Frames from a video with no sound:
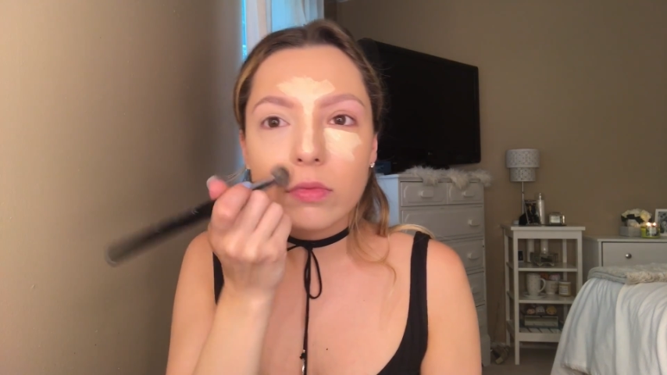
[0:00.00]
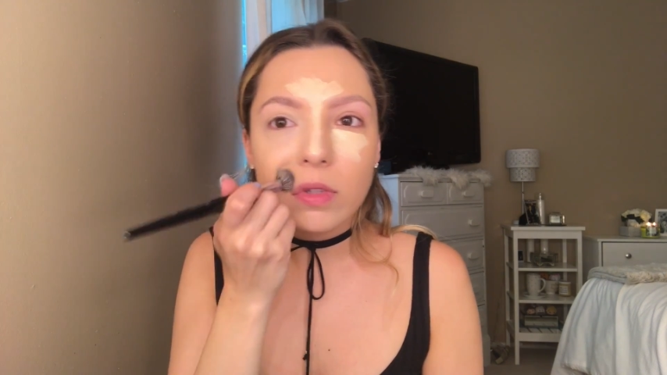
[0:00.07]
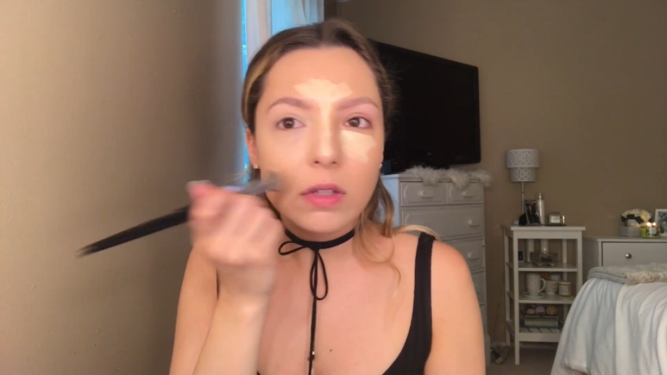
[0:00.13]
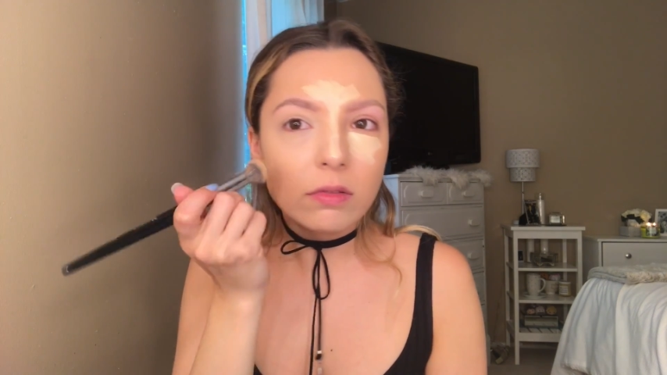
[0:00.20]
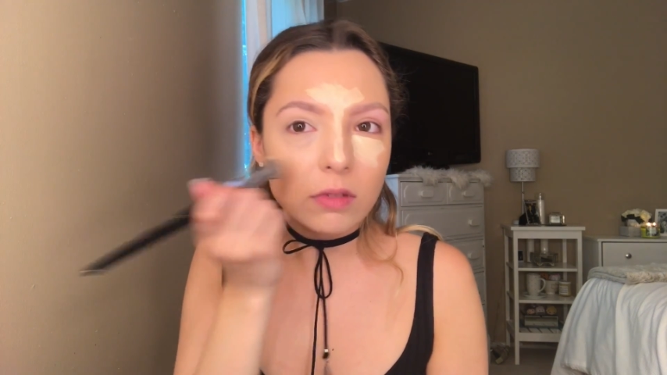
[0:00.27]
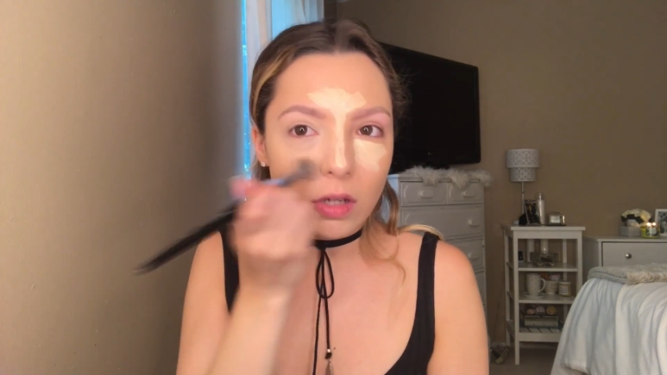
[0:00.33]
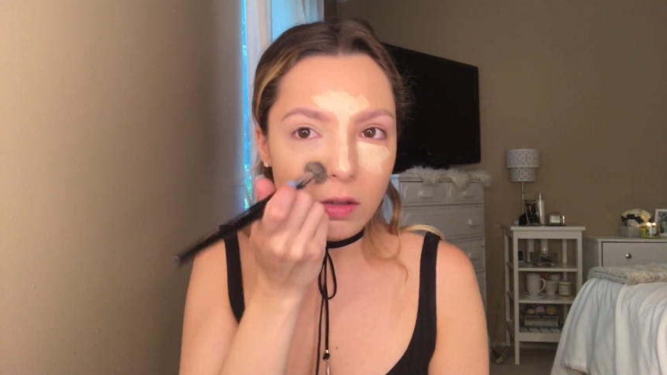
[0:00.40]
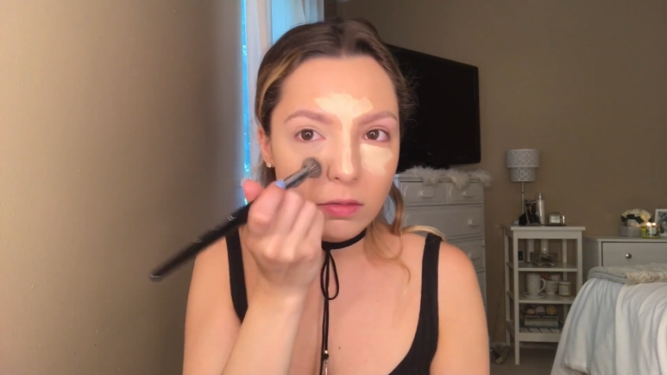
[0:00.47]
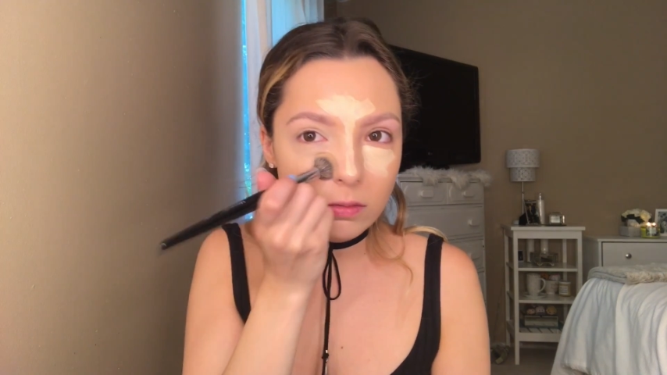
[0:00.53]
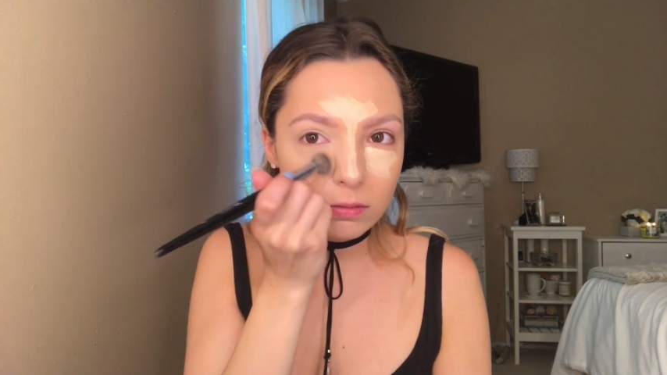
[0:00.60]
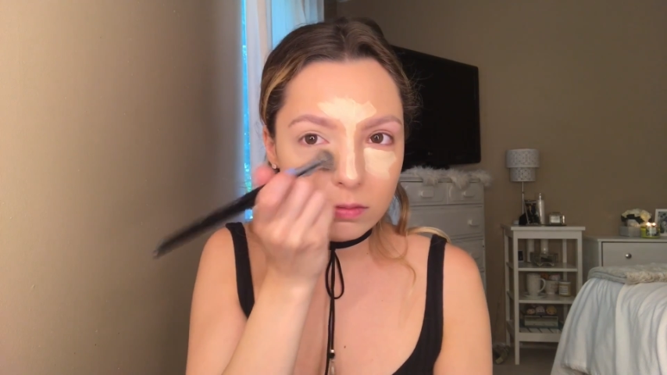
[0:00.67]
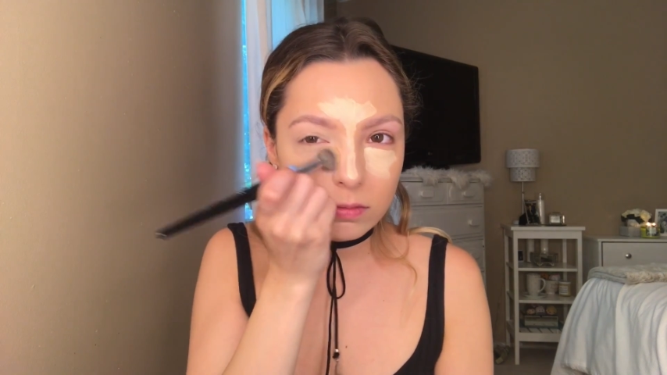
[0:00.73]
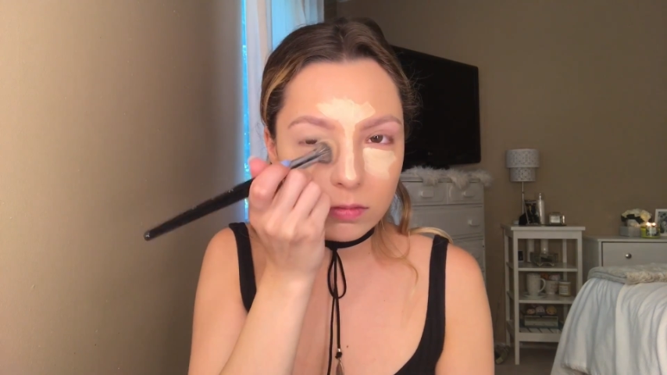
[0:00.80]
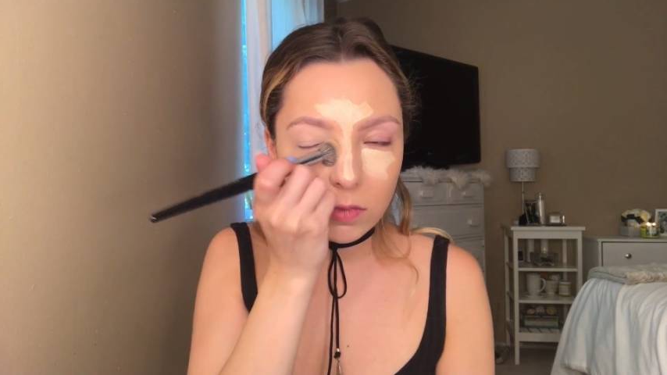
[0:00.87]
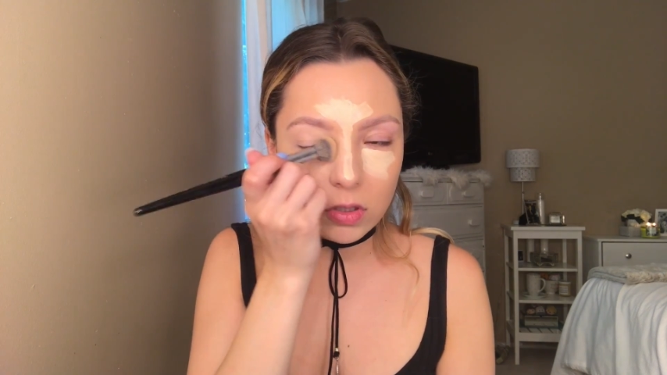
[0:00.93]
I don't know,
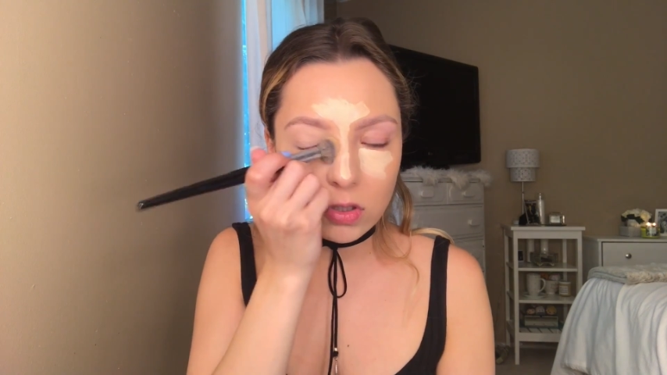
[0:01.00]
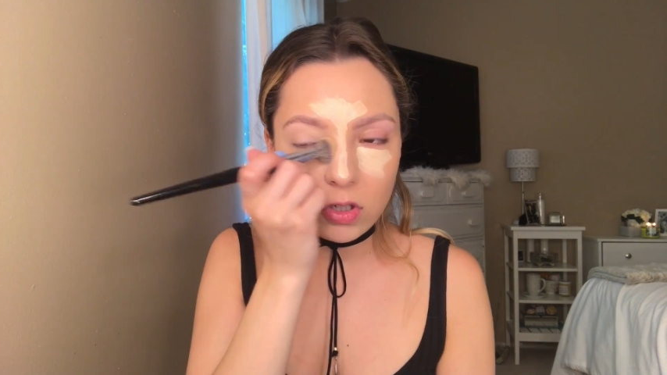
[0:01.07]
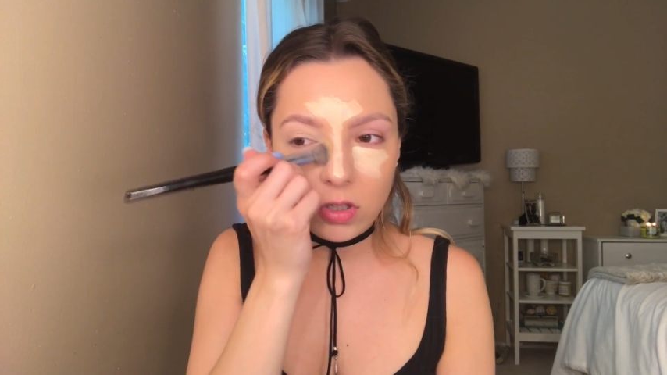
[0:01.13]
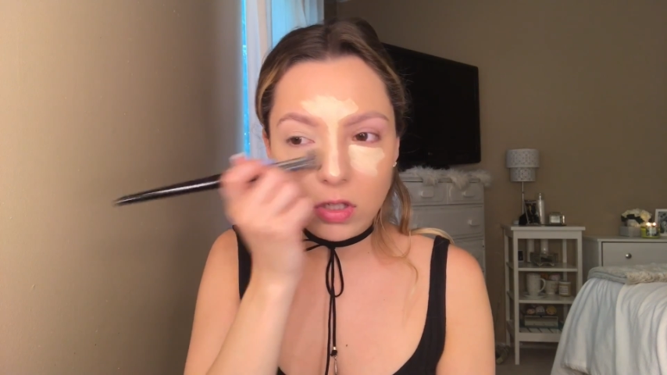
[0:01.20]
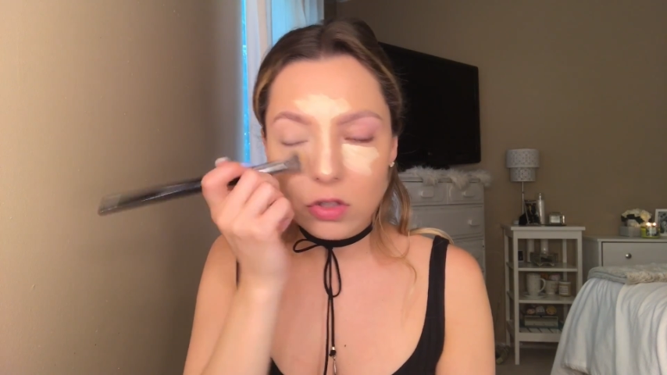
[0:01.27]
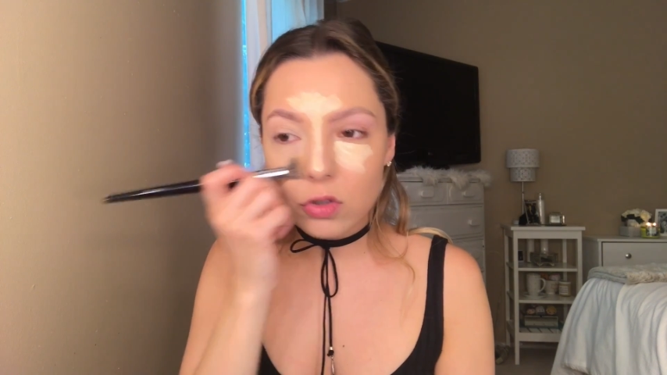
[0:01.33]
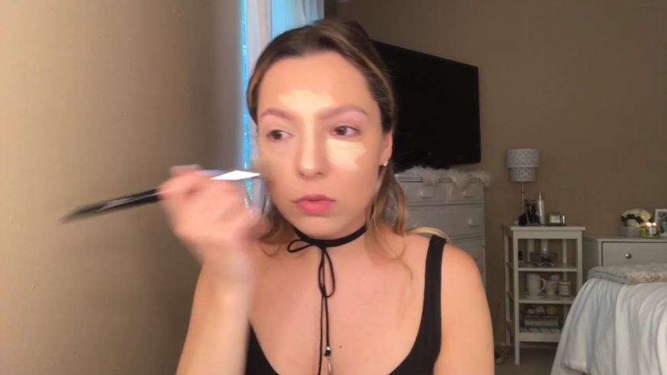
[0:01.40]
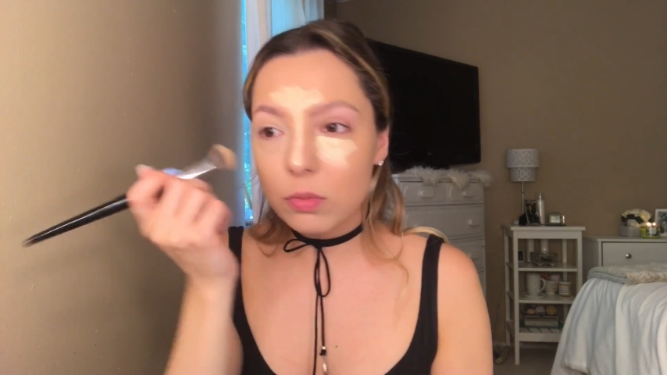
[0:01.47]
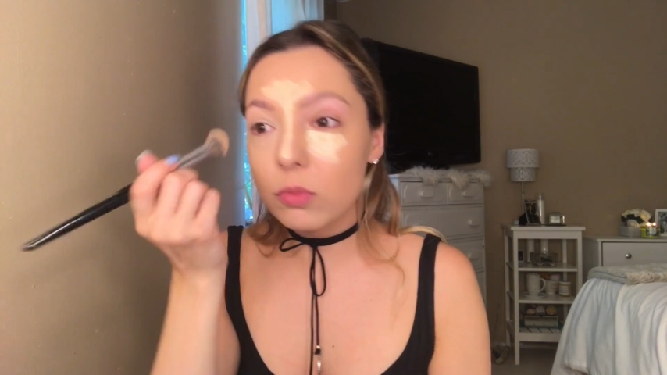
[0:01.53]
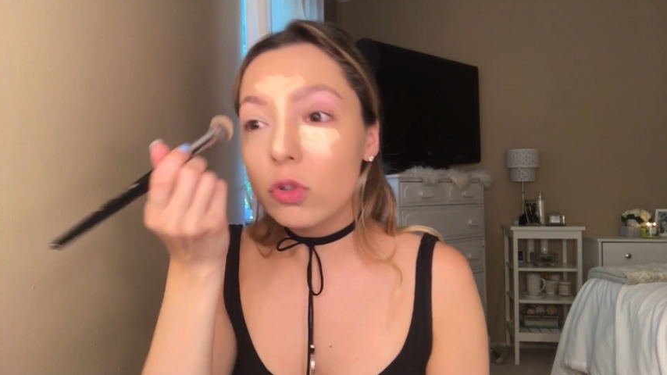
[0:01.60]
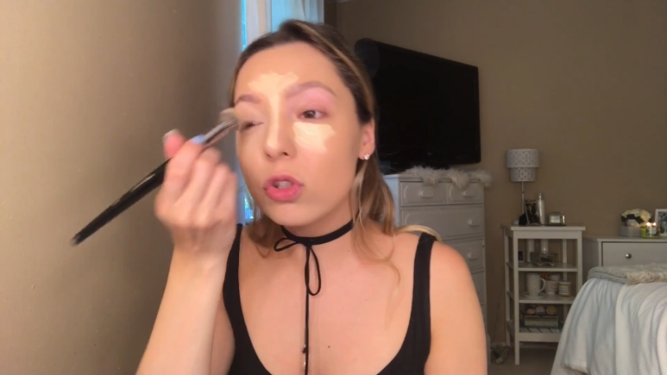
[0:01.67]
they're just such